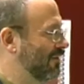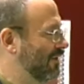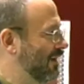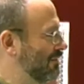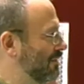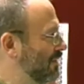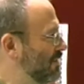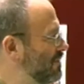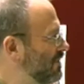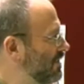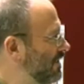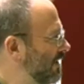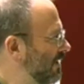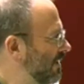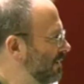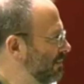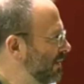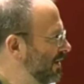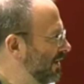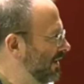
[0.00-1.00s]
for
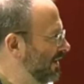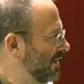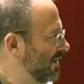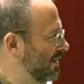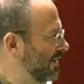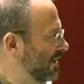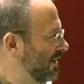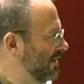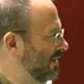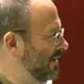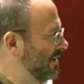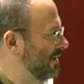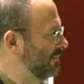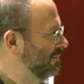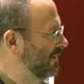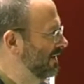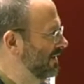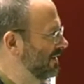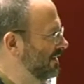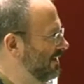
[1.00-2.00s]
Evolutionary Political
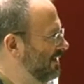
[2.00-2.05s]
Economy.